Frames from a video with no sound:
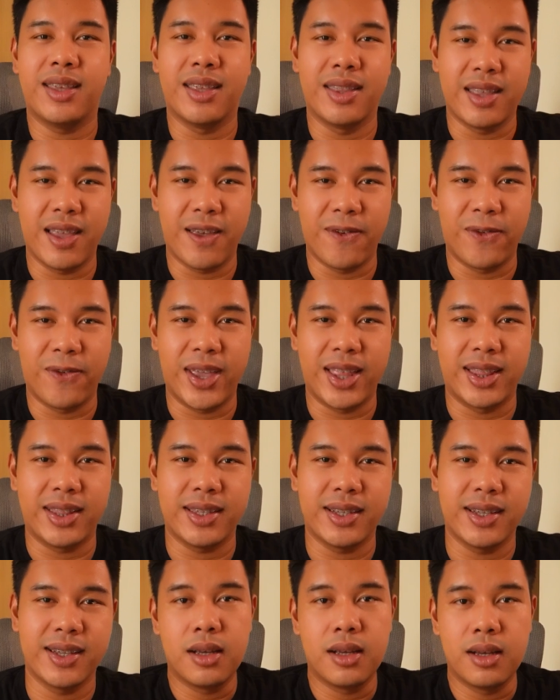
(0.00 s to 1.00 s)
in the
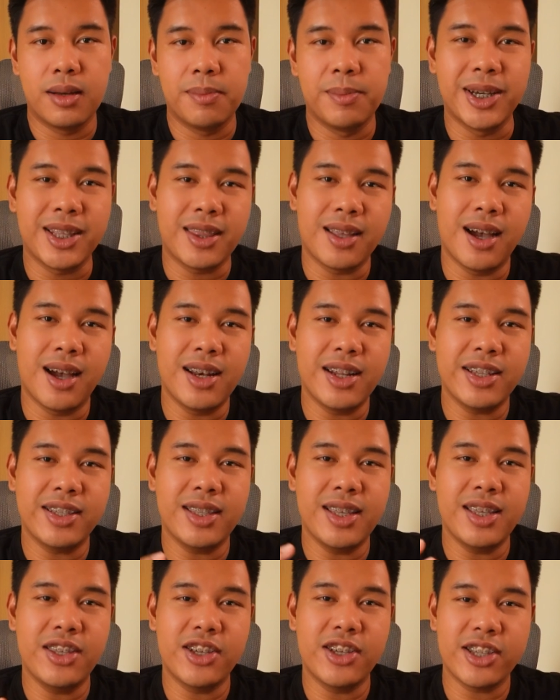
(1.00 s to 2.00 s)
event. But
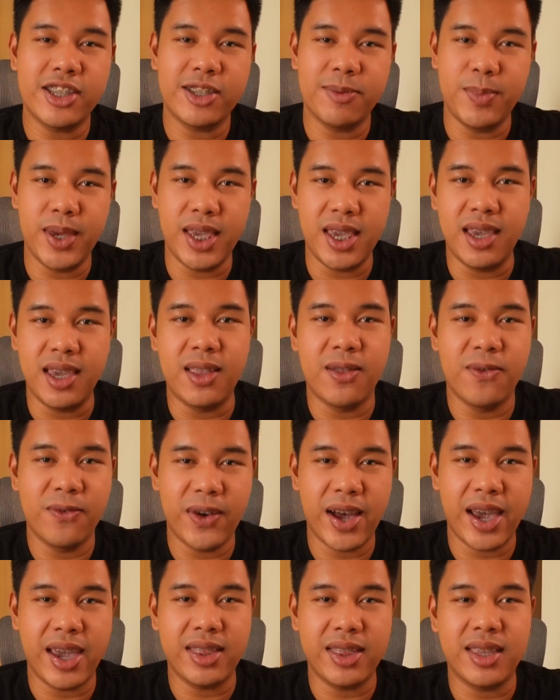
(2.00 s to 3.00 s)
honestly, just being
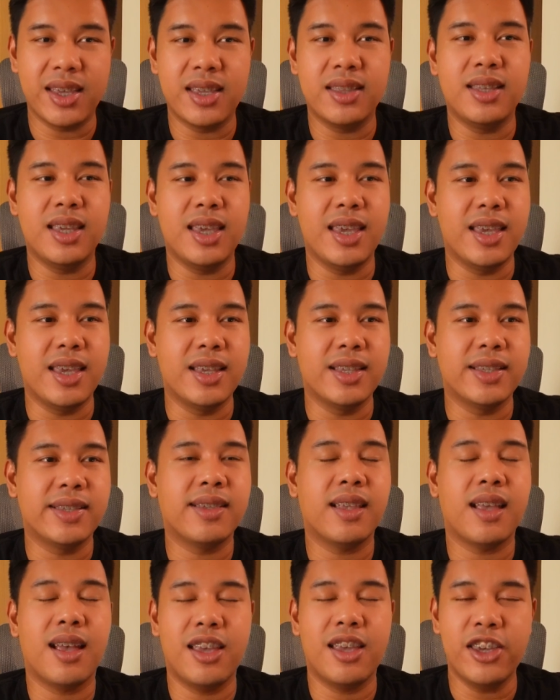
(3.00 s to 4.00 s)
invited
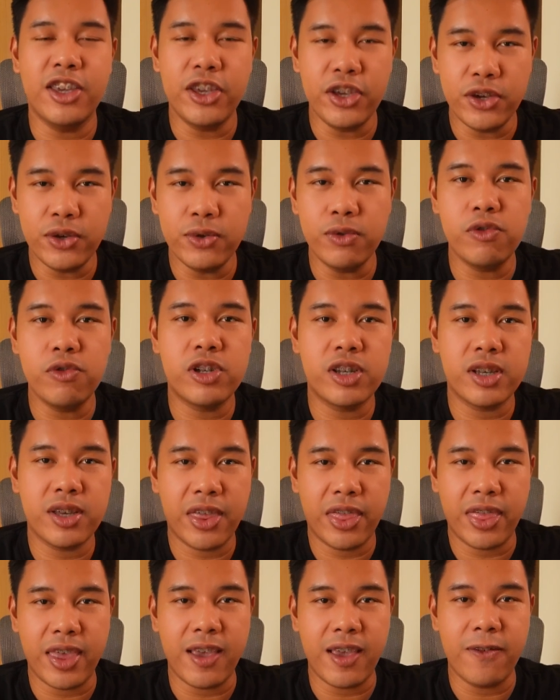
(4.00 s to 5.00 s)
is a
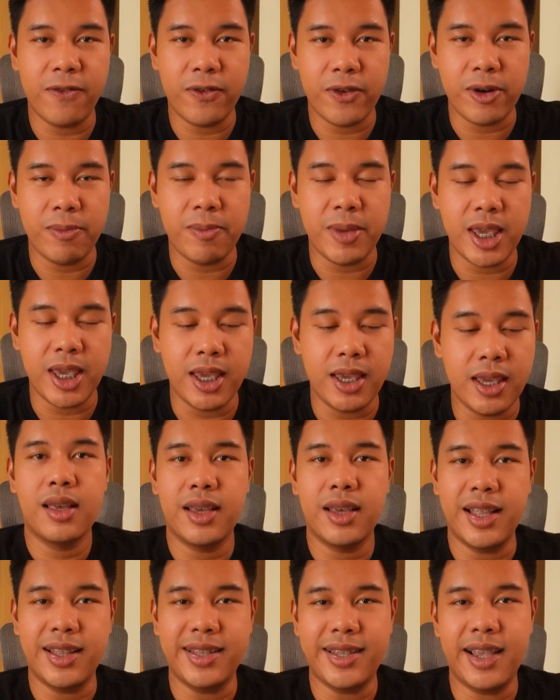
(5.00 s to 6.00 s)
huge thing for me.
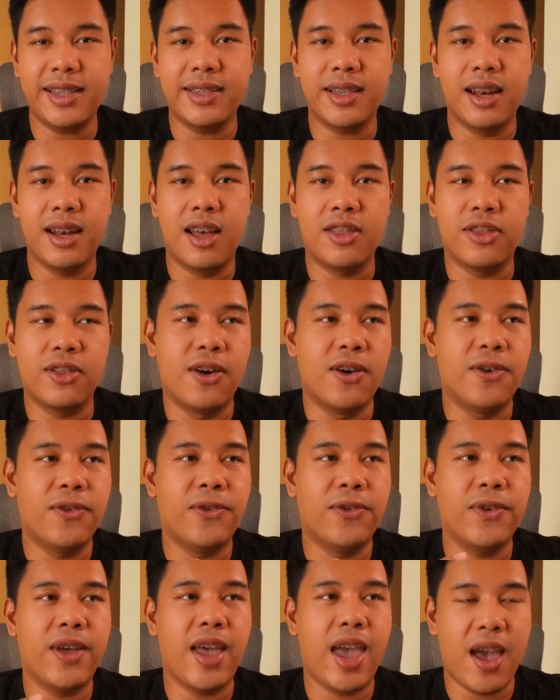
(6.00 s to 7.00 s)
It takes a lot
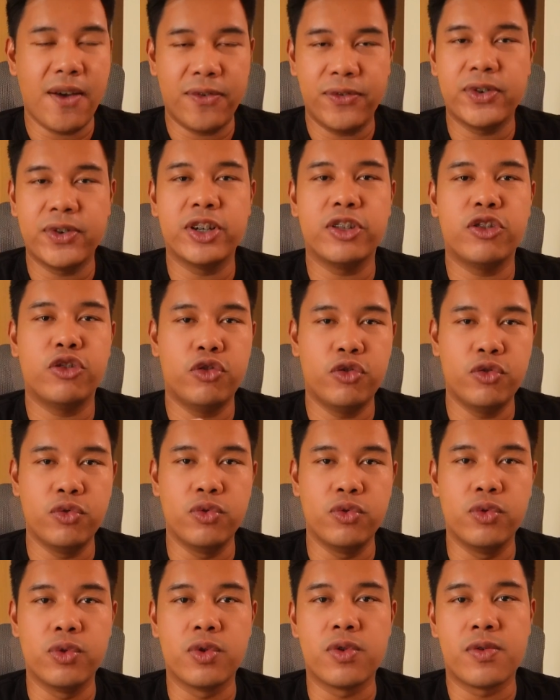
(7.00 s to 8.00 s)
of effort
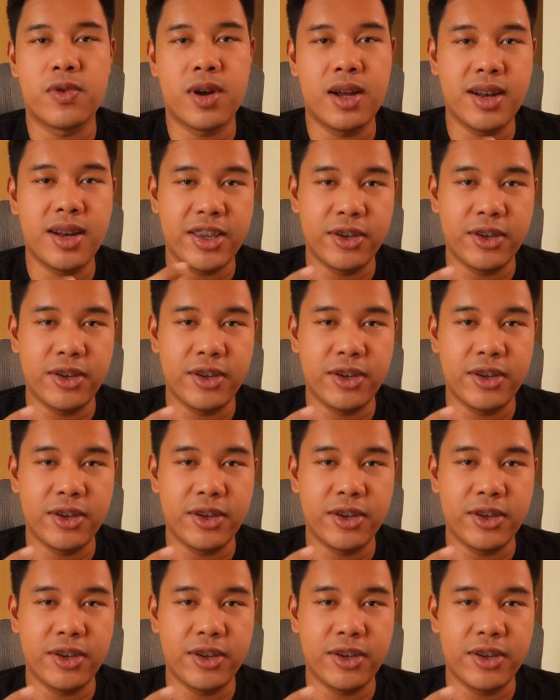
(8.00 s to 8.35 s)
to run a